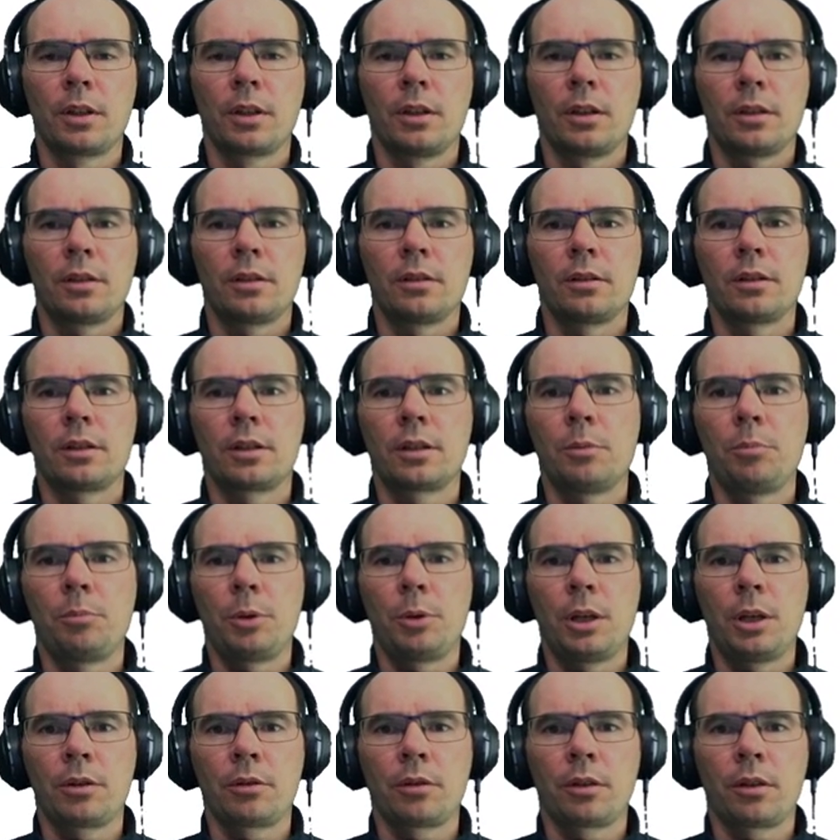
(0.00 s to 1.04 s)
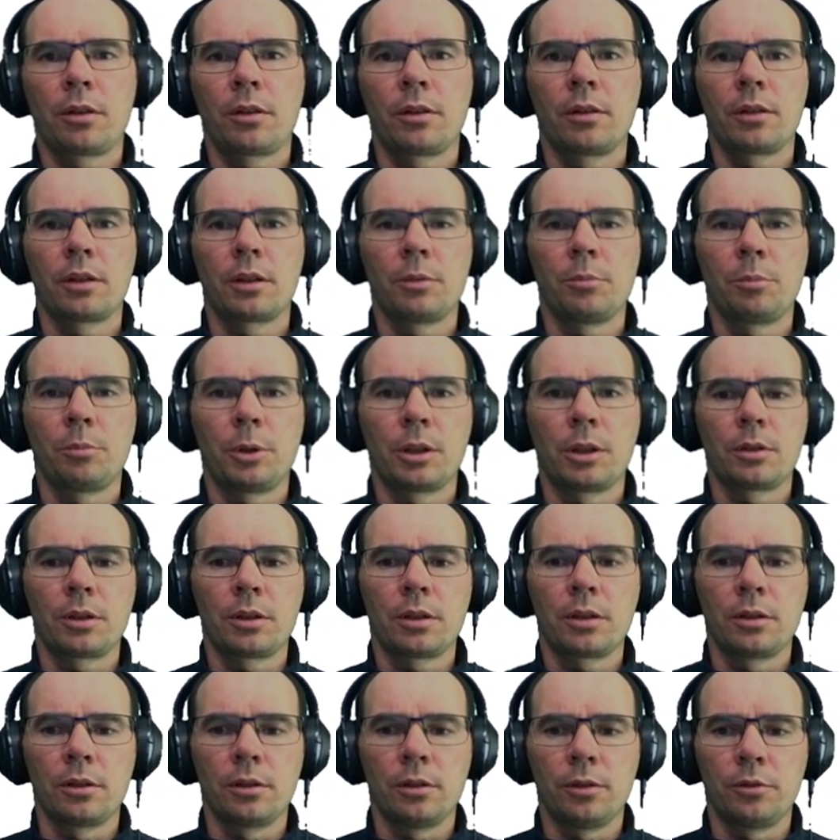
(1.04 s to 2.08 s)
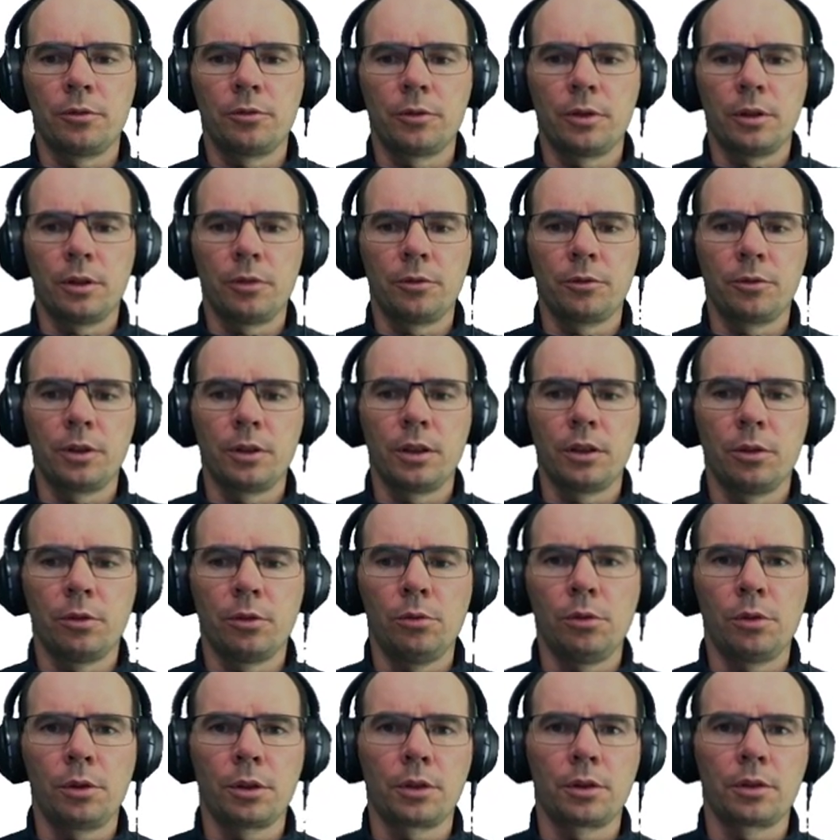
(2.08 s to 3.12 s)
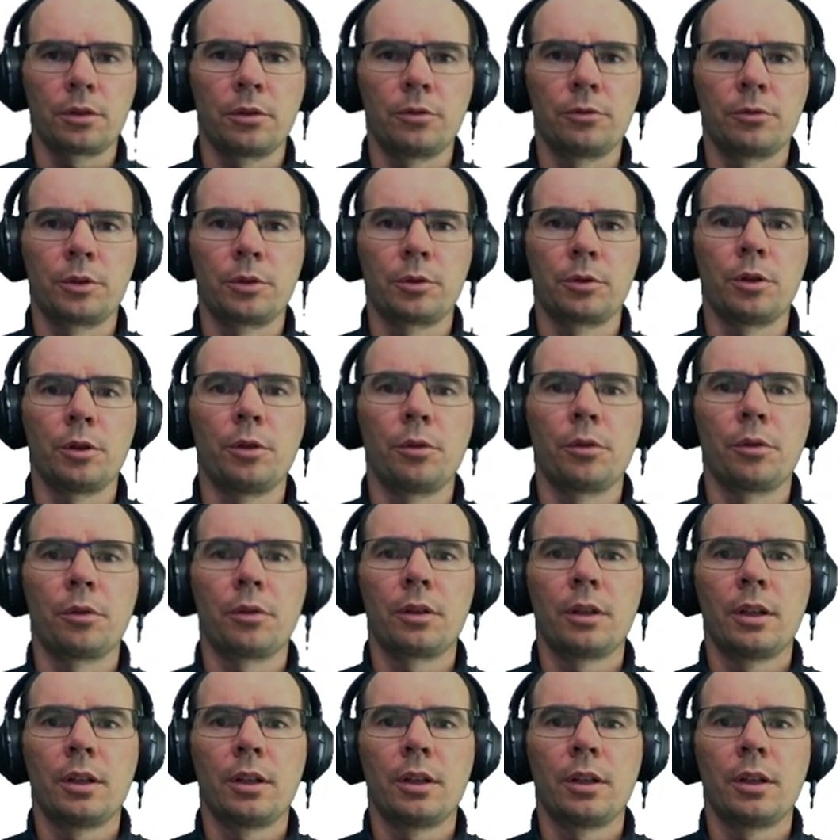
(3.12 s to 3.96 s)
comparison of the order of growth